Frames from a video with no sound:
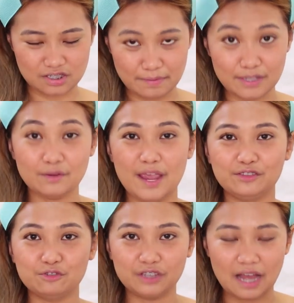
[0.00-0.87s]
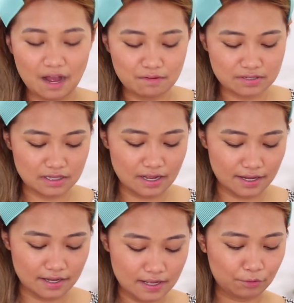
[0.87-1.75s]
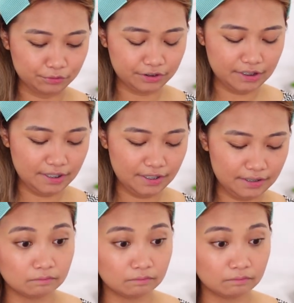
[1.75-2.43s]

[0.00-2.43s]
yung Etude House na powder.